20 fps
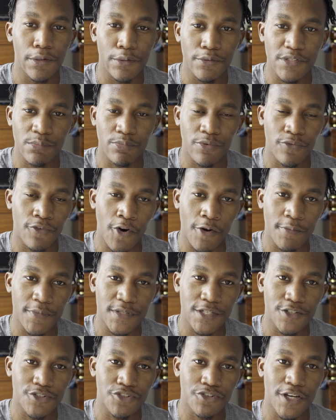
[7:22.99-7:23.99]
it was a
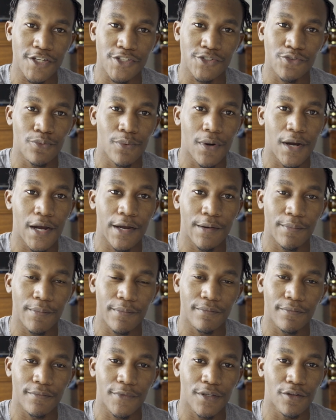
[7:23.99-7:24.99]
performance issue as to why,
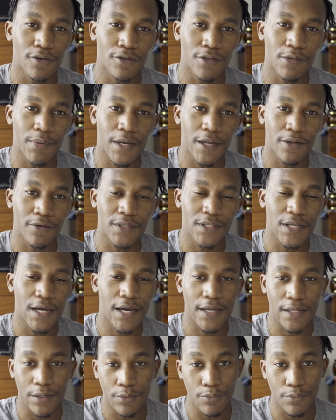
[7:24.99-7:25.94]
the battery died.